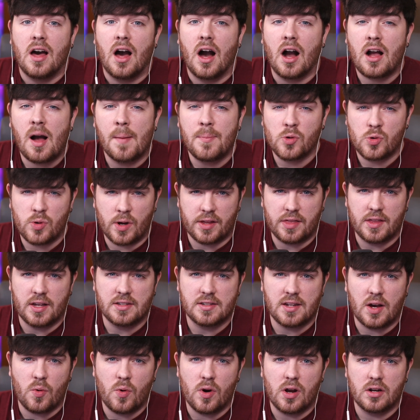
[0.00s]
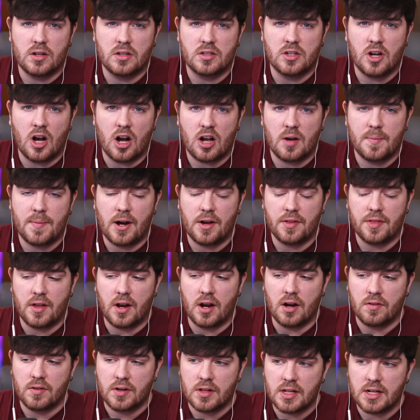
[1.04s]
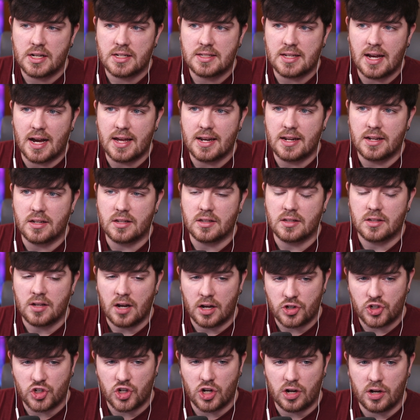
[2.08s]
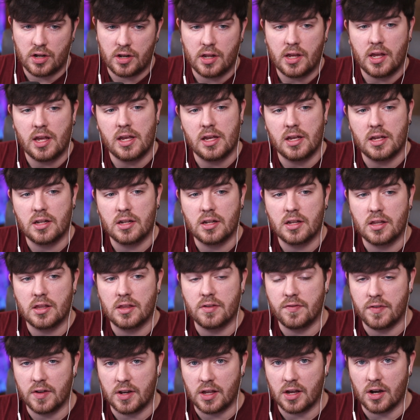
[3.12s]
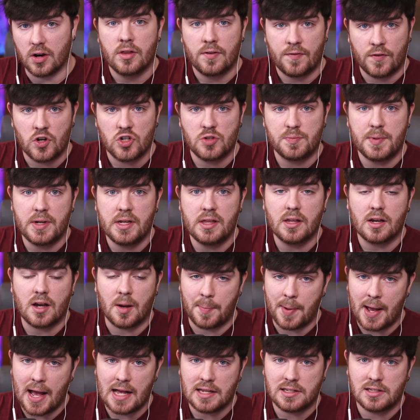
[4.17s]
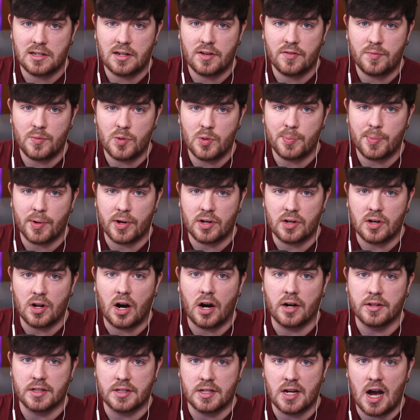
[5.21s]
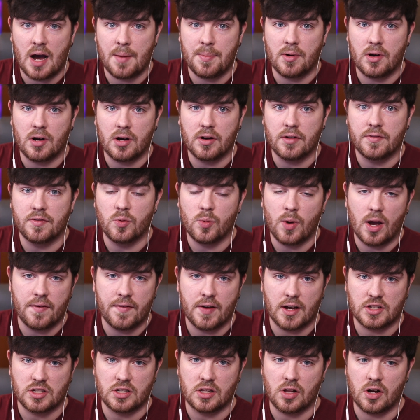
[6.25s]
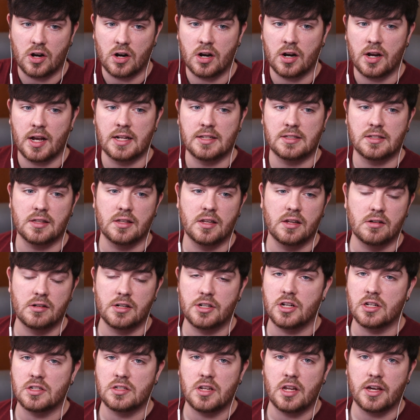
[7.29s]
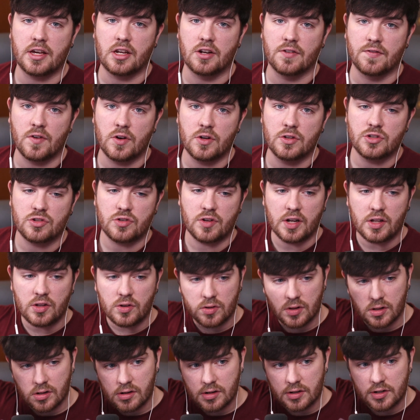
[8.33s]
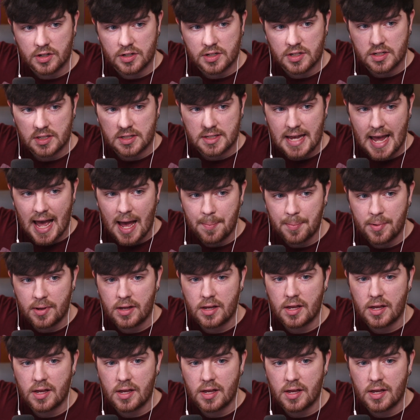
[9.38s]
a couple quick things I wanted to talk about that I realized I didn't touch on in the video. First being the capacitive mute button on the top of the Wave XLR. It's literally just like your phone screen. You literally just tap it